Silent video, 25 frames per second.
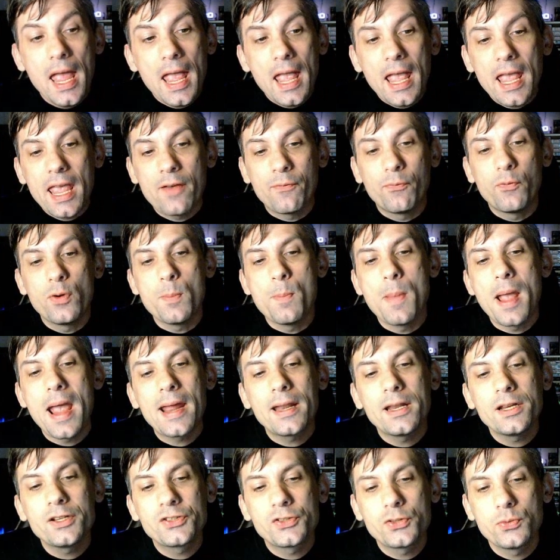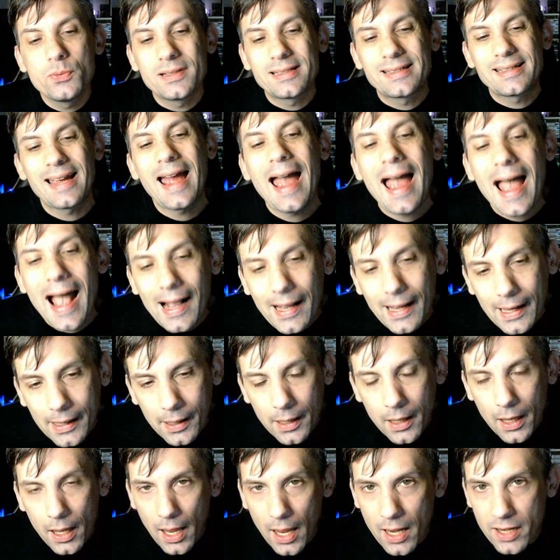If we manage to attack
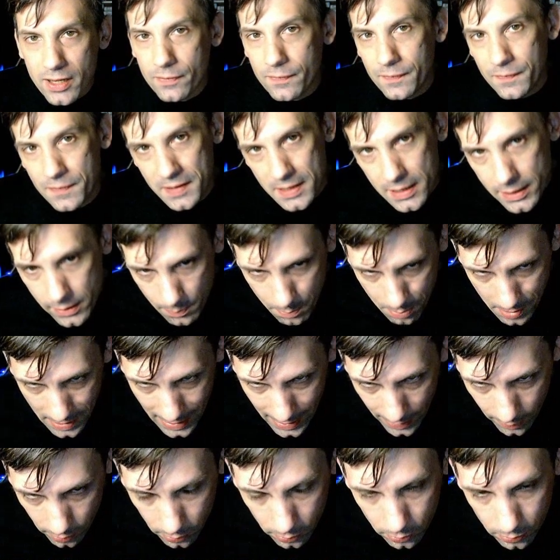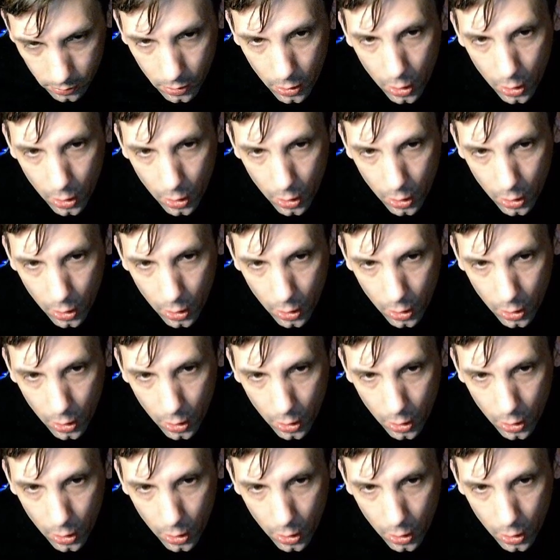and defeat the battle,